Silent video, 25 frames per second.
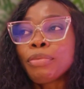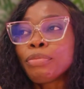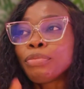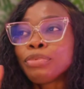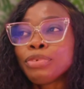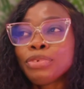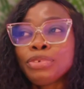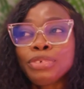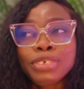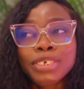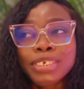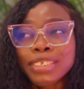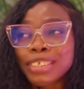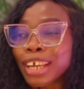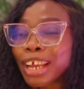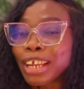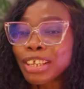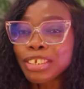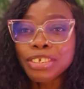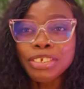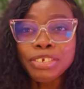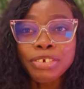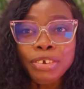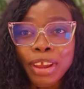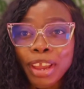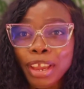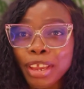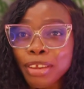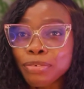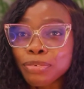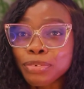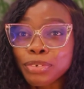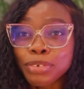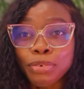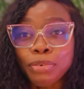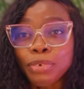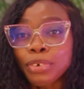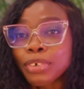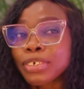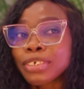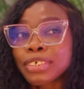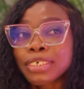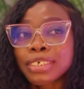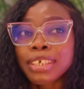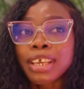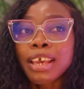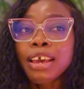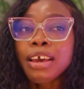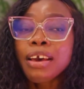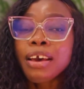using that drive. She
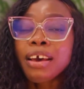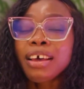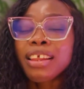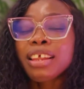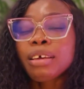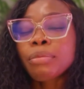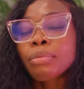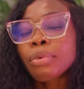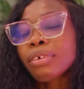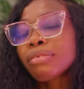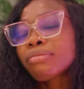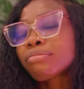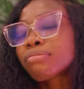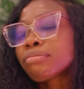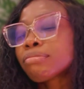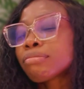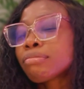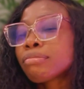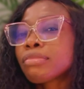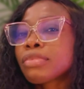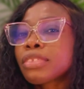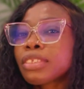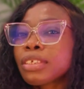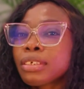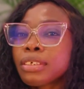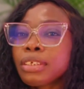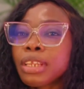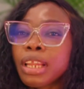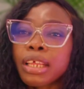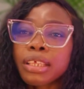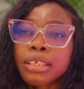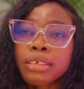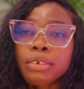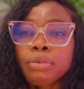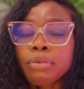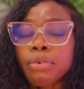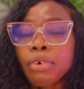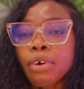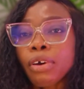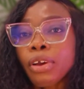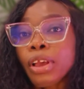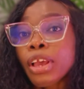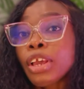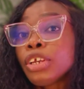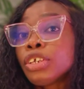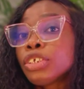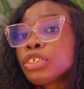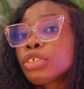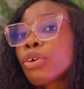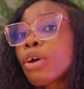was all about let it work.
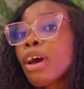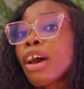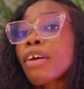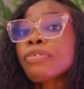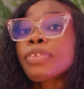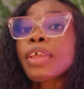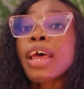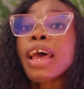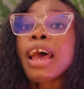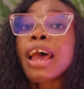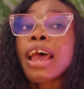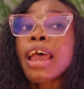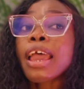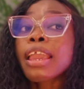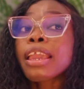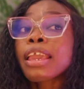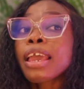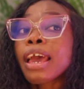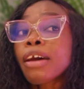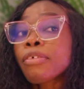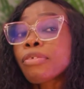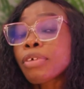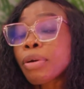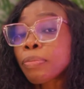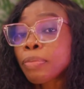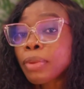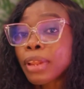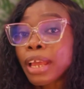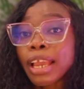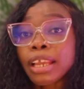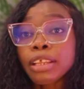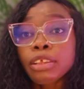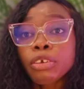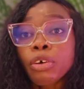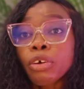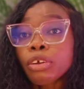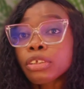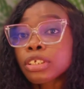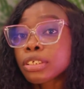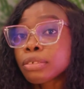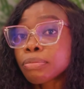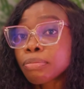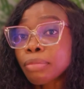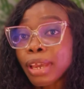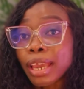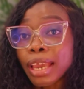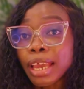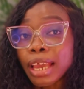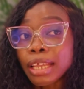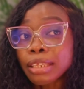So after I have applied, gotten
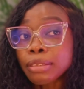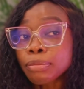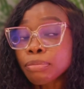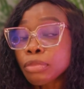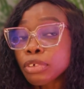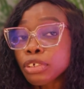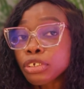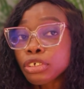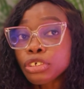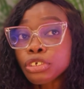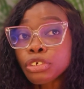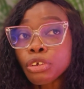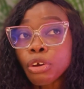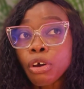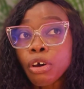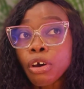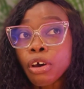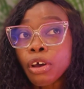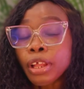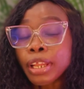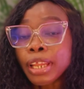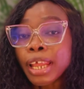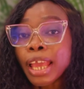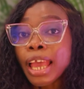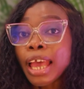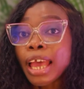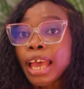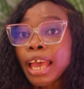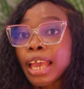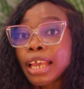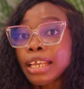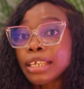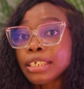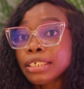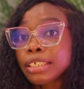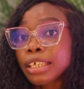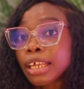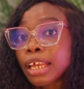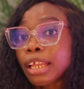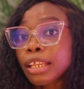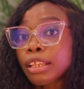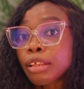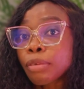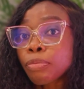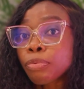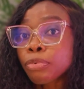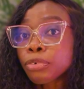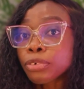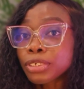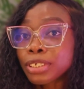my admission and
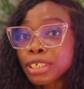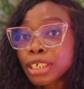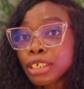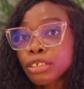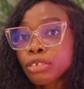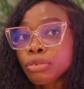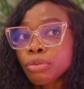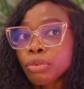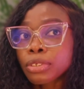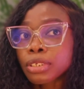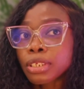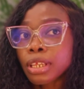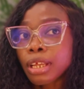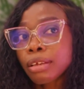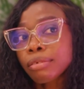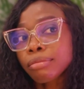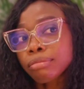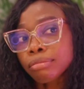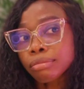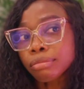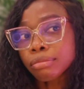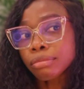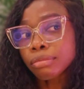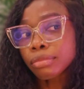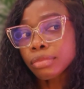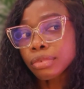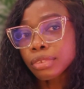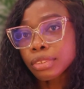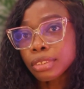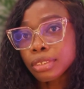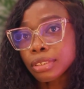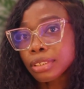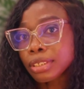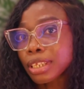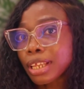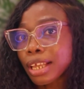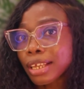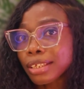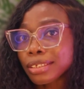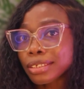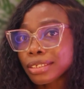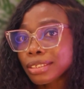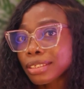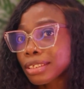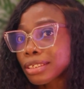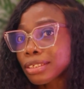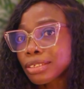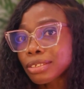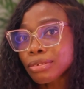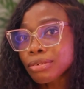started the process, she was like it's like this
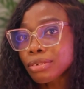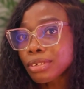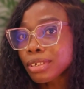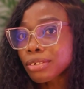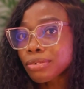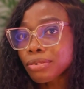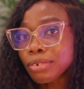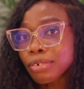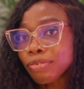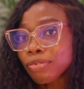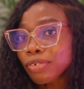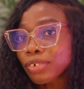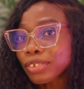thing is looking real for